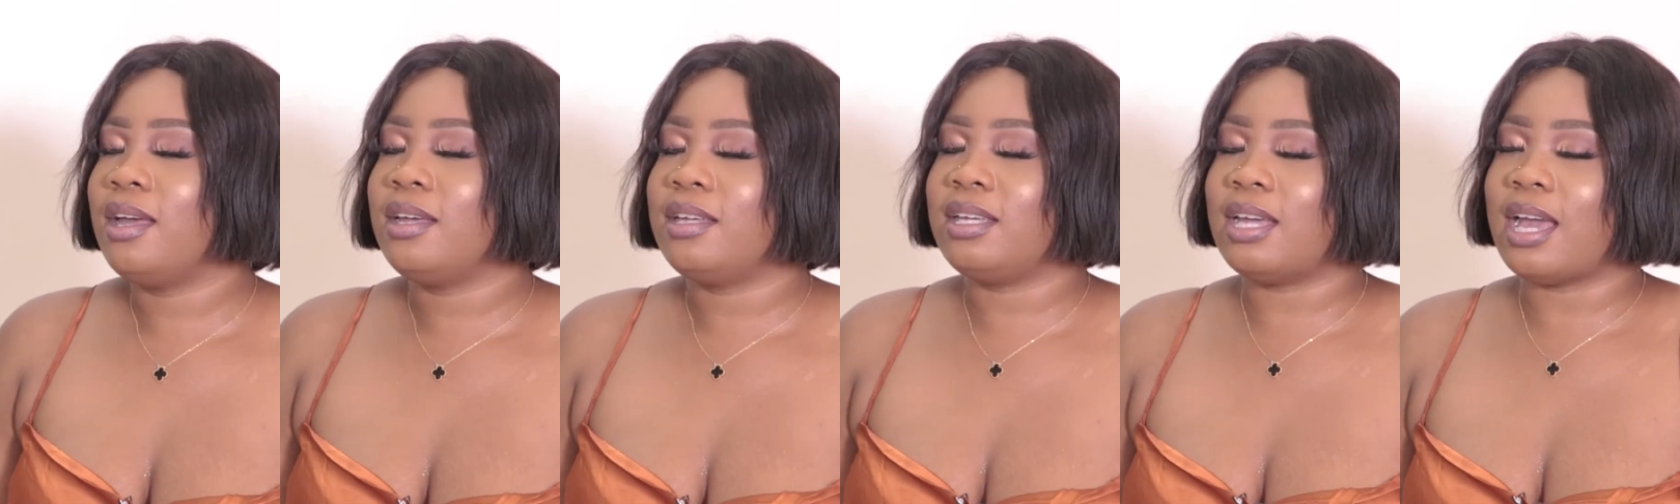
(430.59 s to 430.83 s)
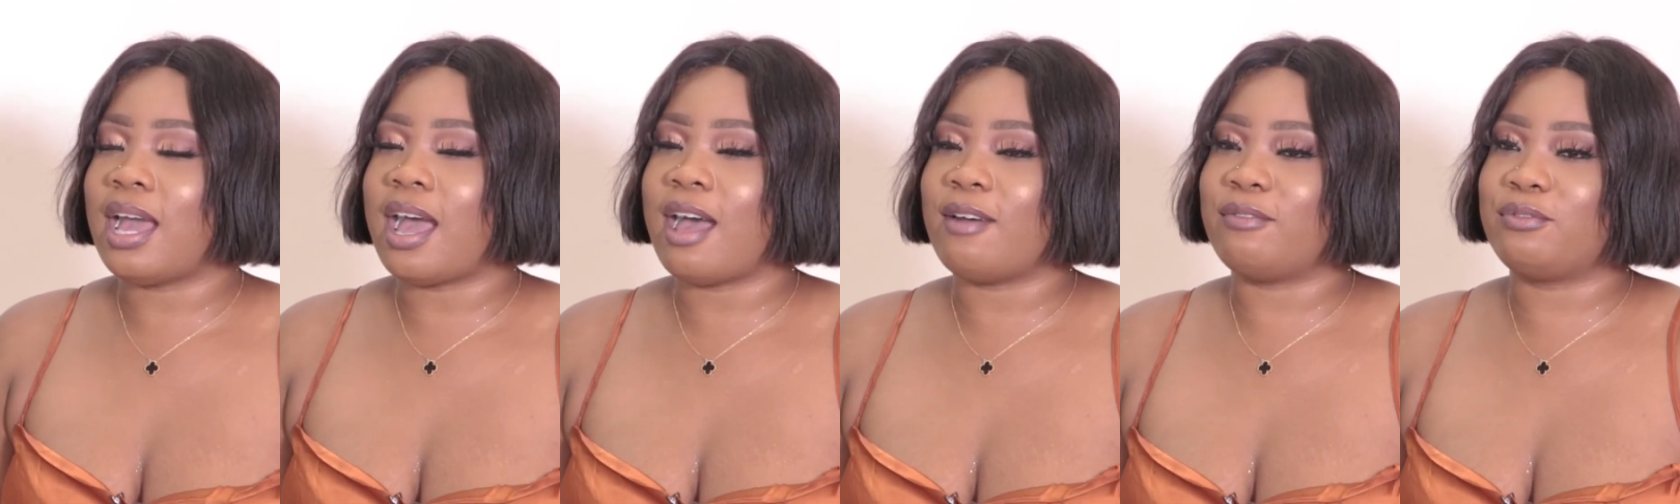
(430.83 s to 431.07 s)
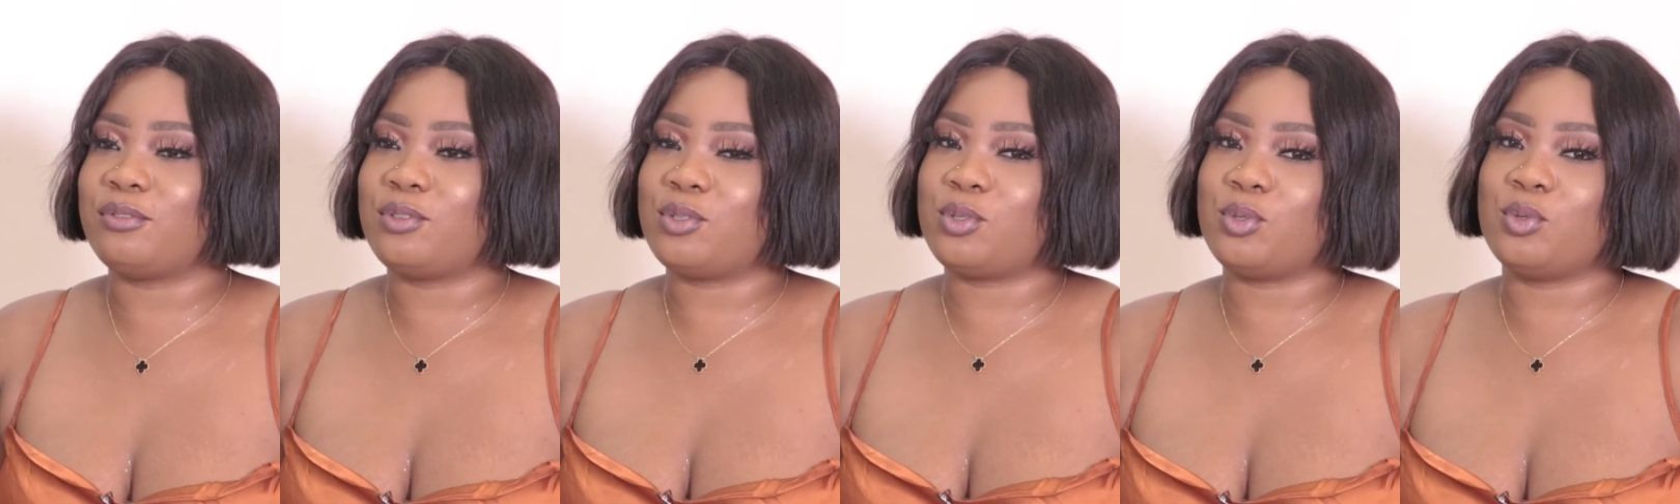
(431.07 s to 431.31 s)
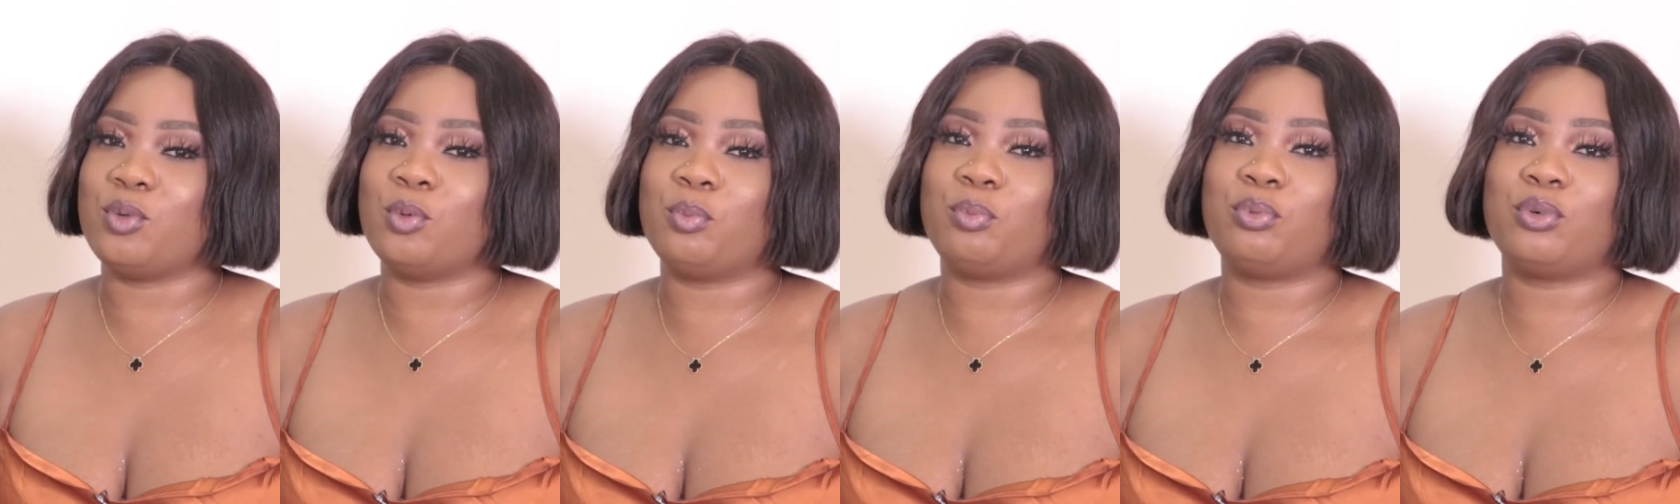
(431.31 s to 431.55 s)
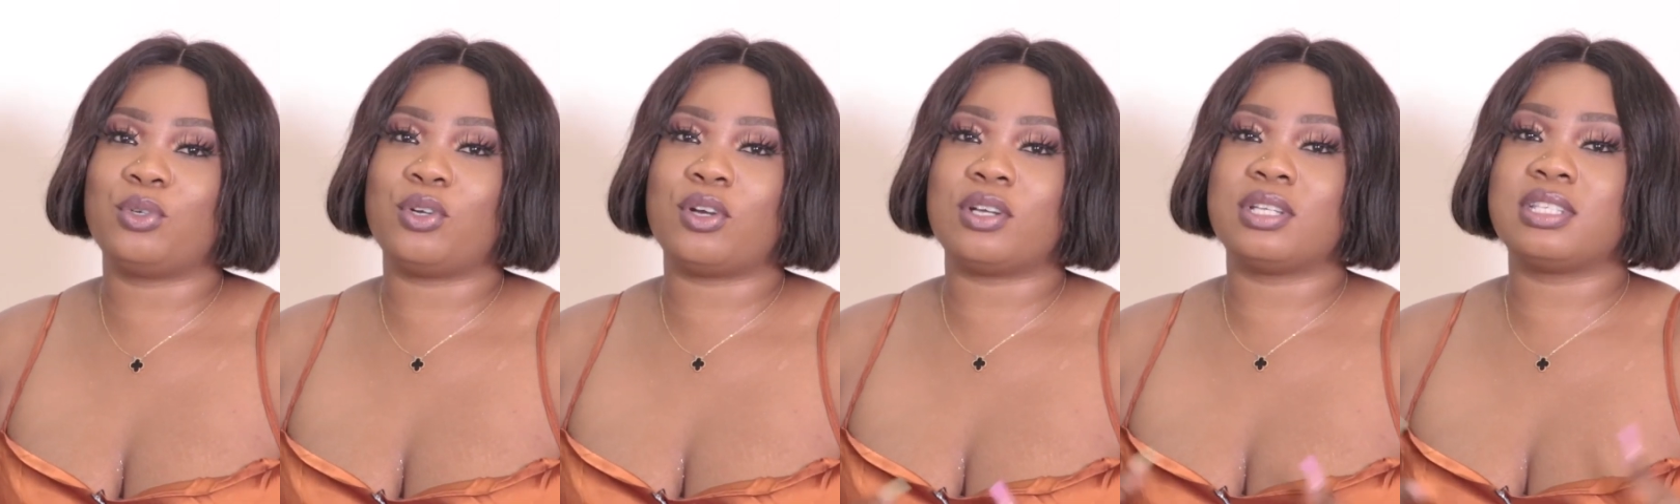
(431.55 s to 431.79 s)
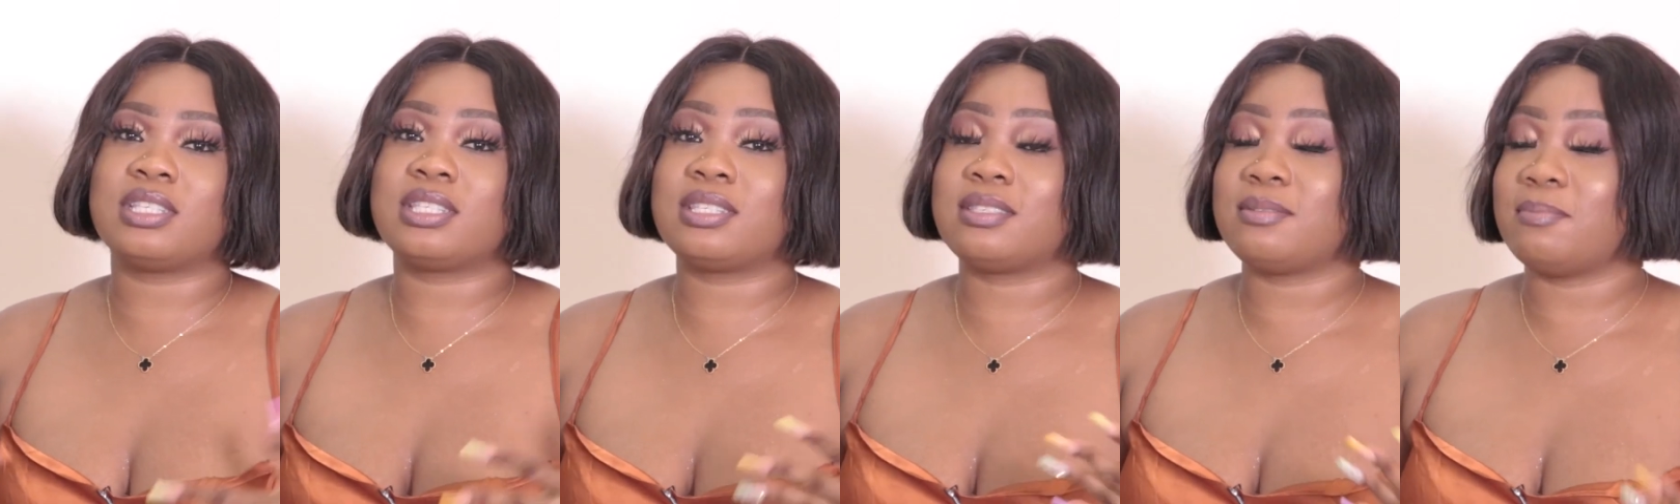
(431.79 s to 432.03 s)
You have to put
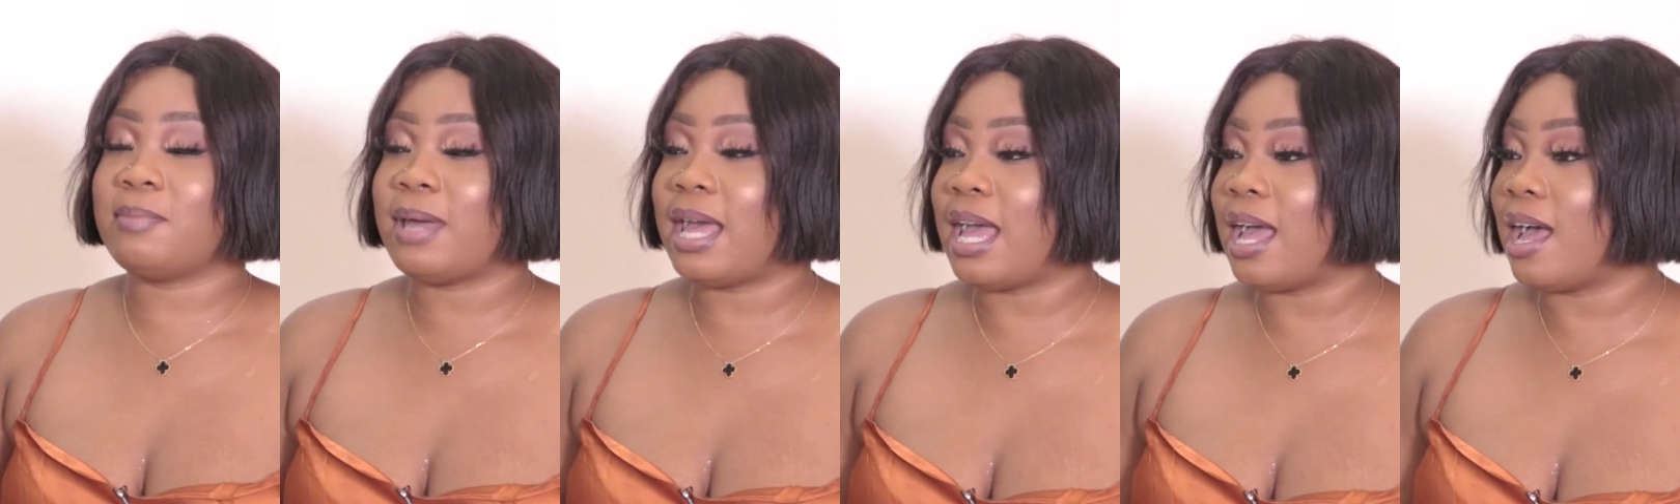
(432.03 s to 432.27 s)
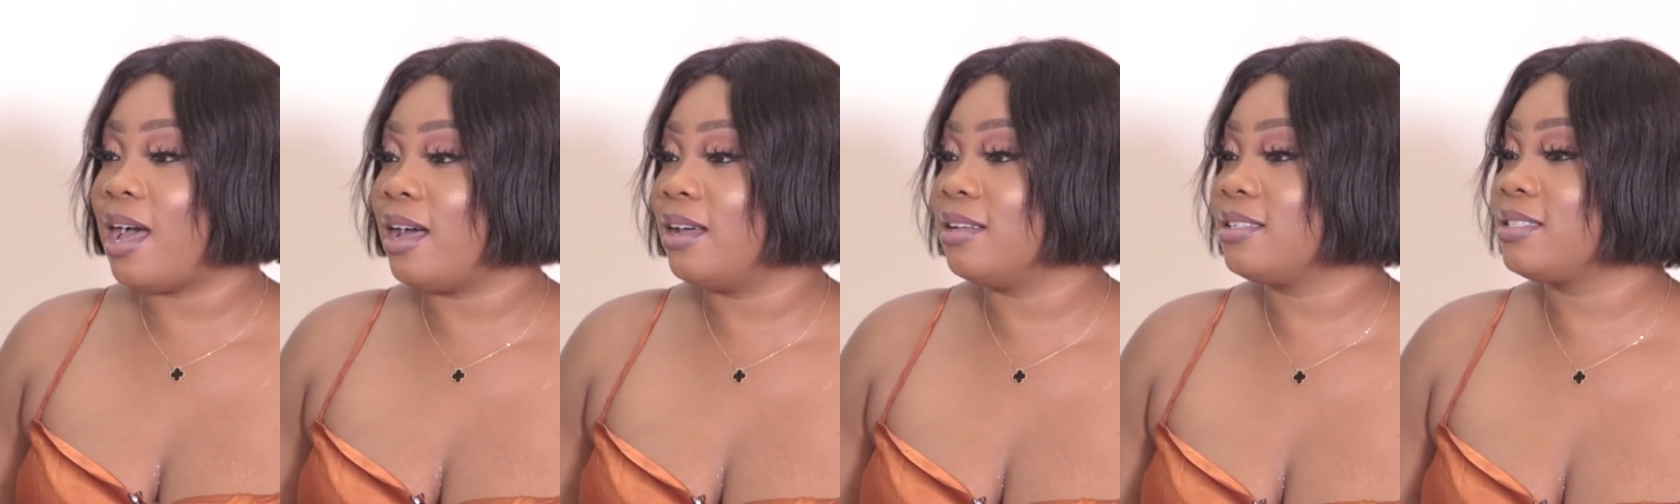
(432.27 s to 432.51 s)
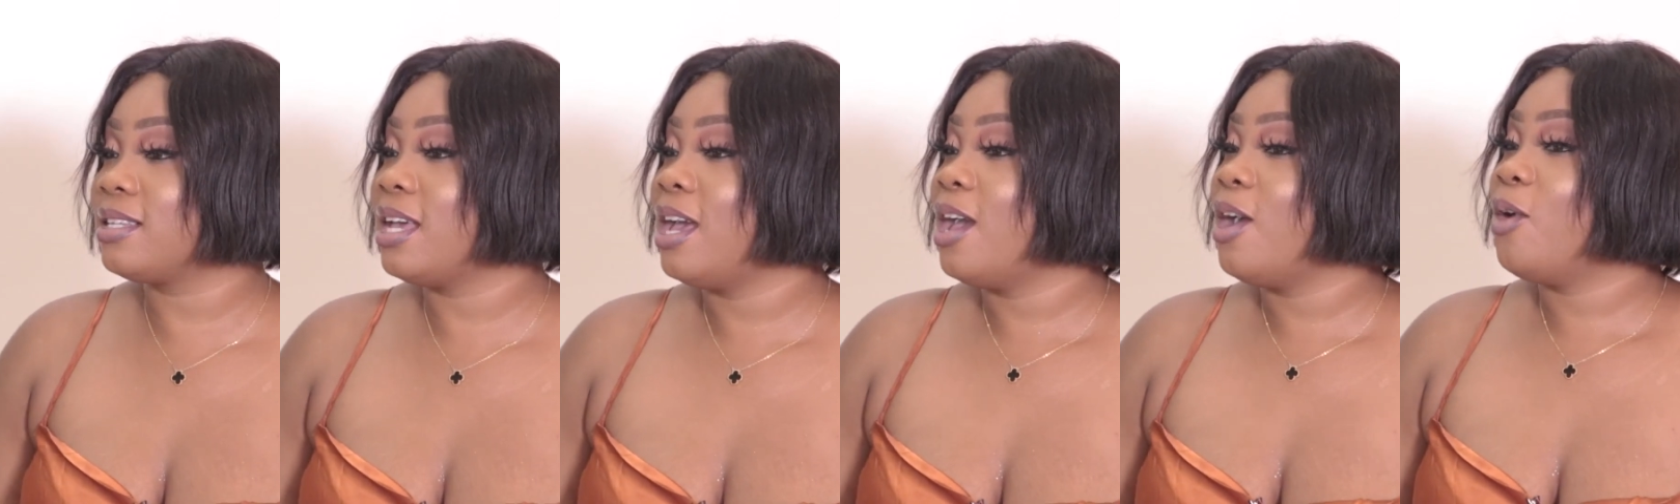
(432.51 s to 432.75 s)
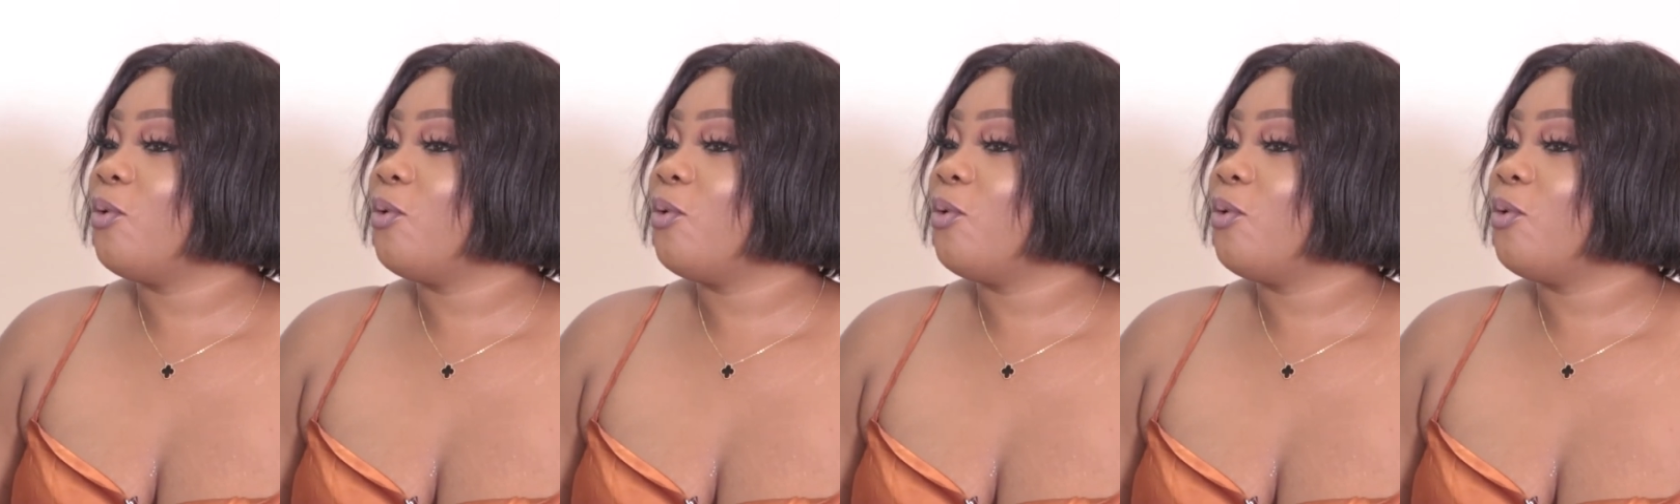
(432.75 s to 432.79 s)
on smiles.